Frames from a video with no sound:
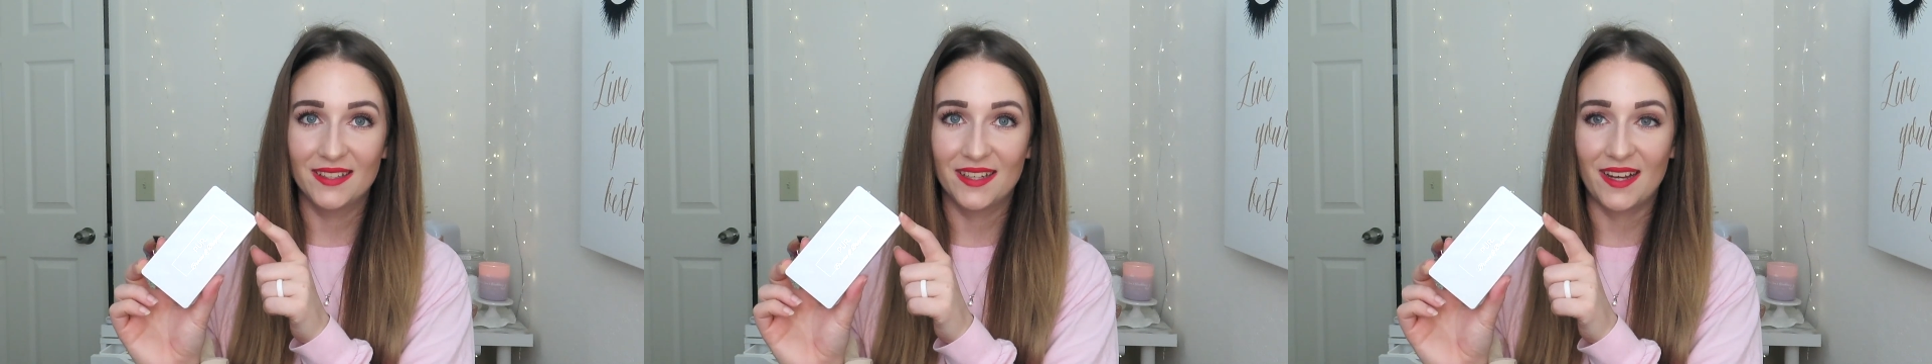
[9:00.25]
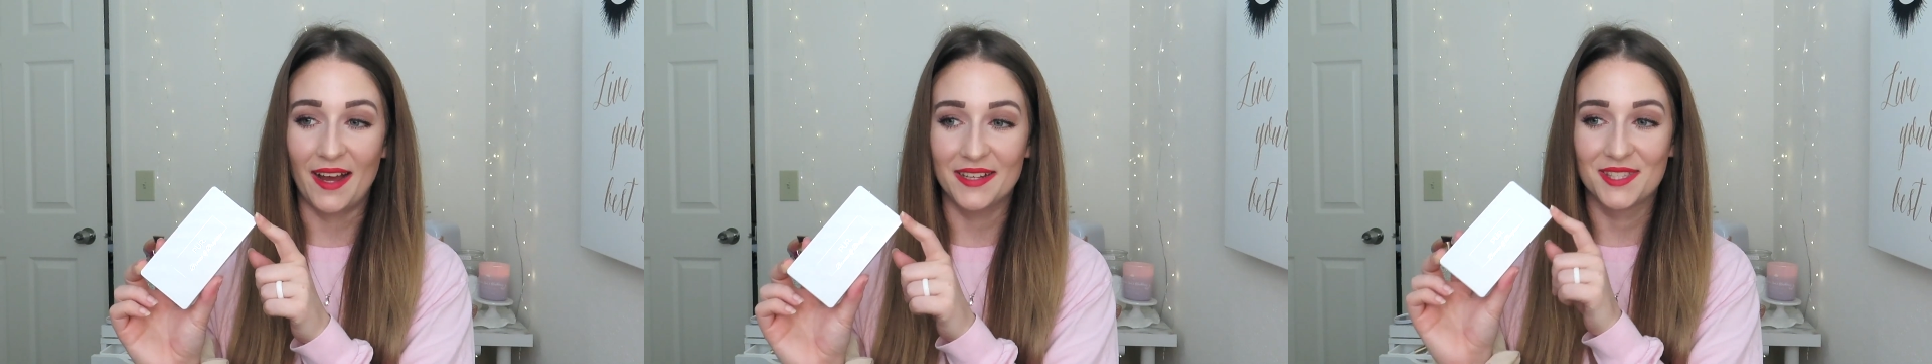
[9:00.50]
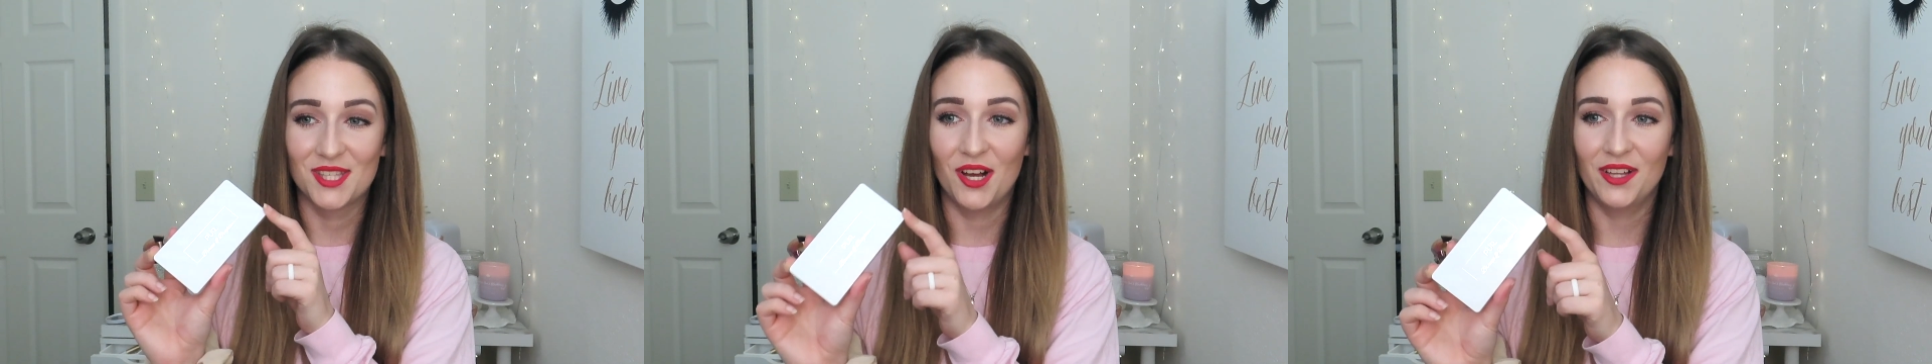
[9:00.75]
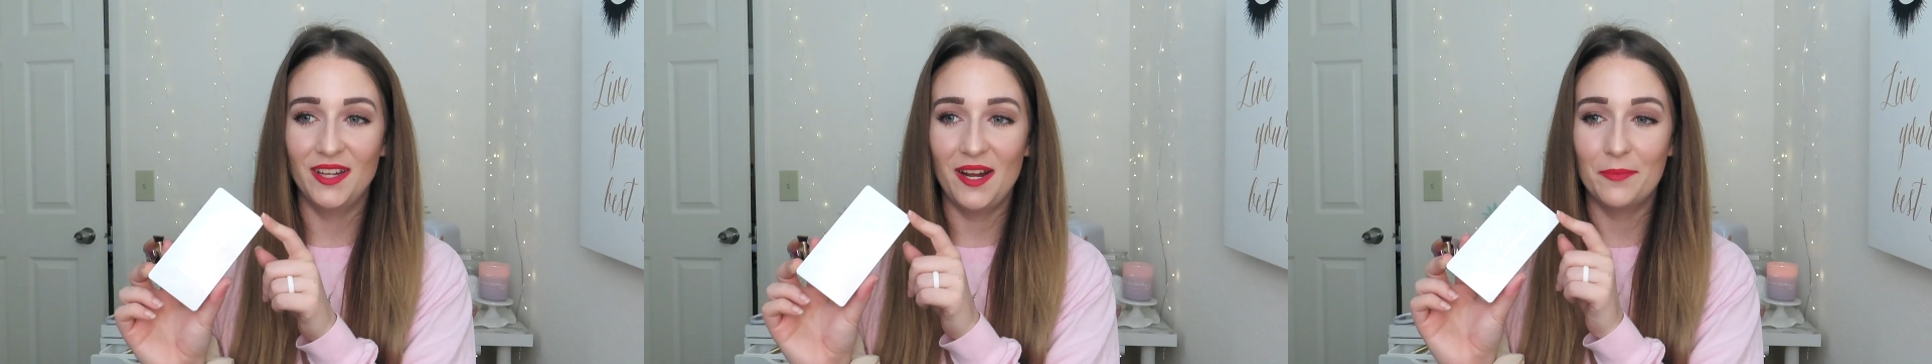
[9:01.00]
Like I
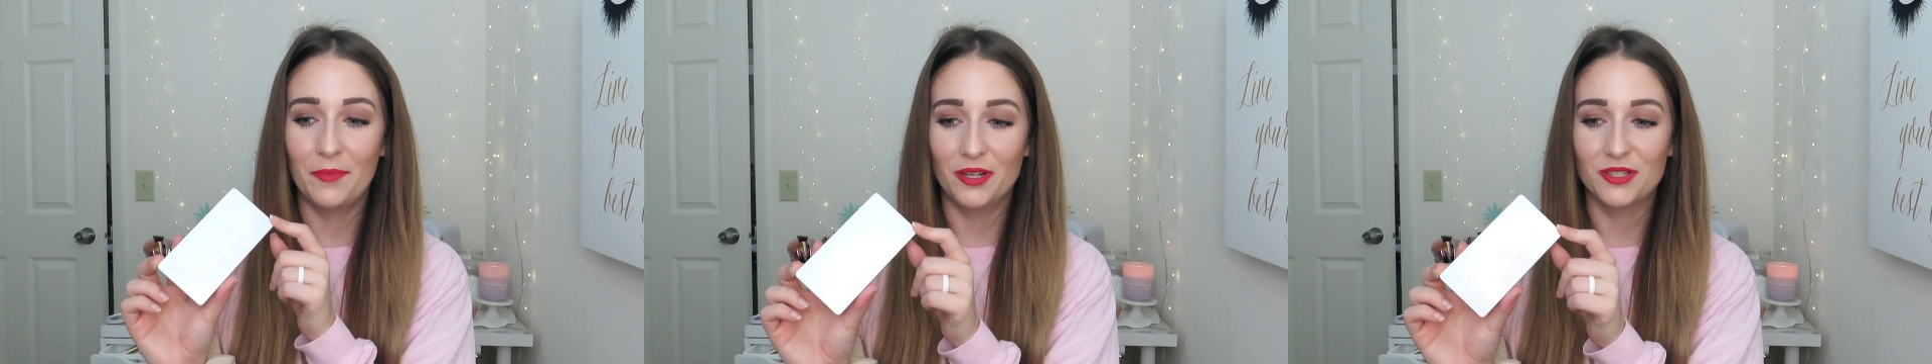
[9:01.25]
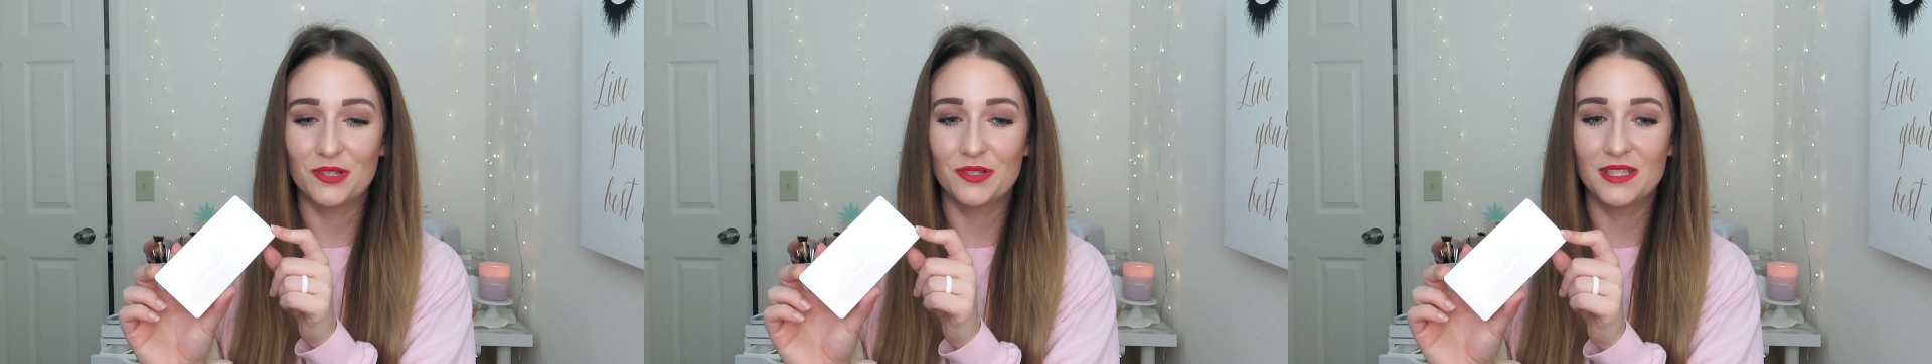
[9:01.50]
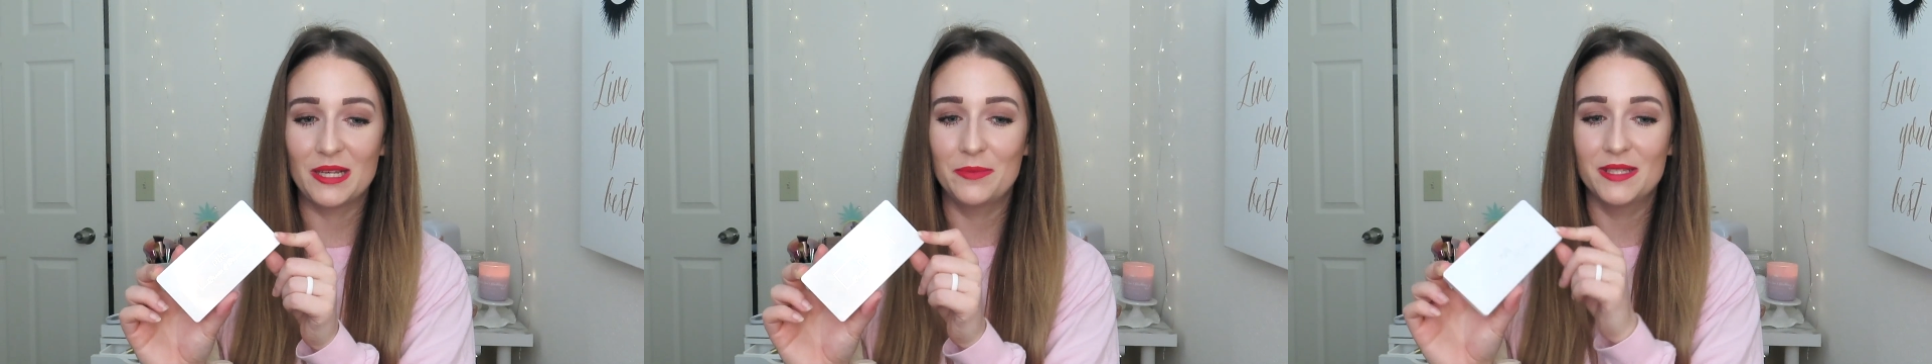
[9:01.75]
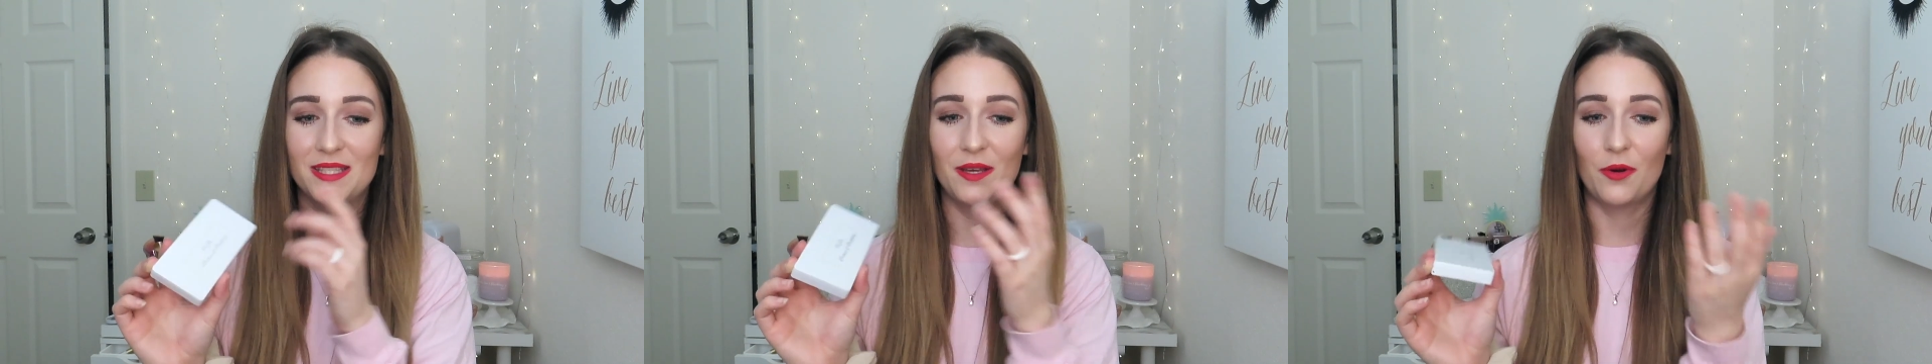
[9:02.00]
saw it at Marshall's. It
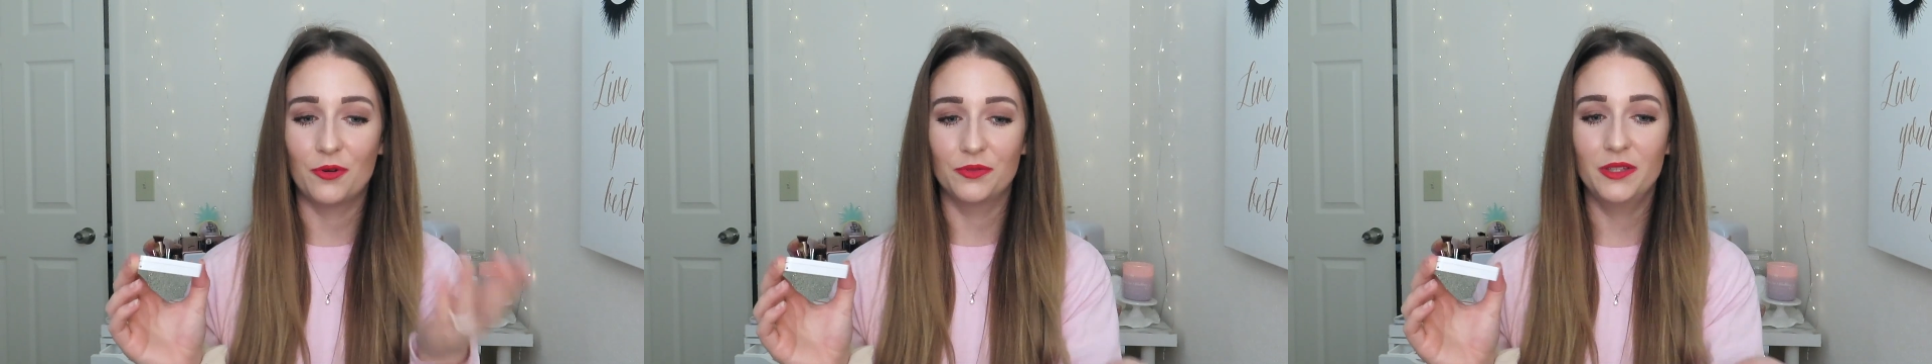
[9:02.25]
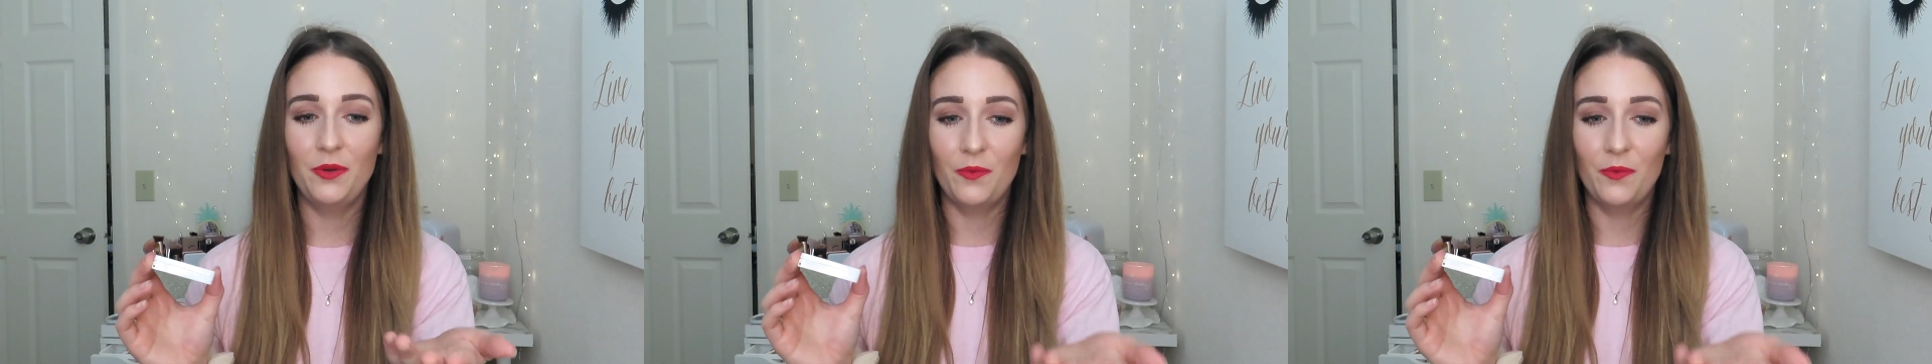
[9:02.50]
was the only